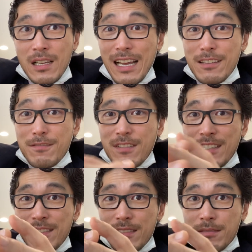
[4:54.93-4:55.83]

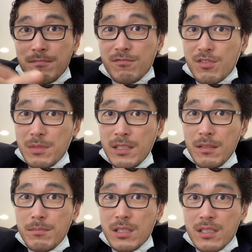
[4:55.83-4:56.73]
advance for me
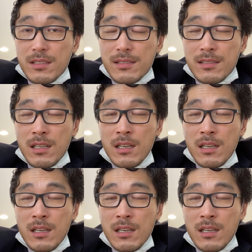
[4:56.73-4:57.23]
because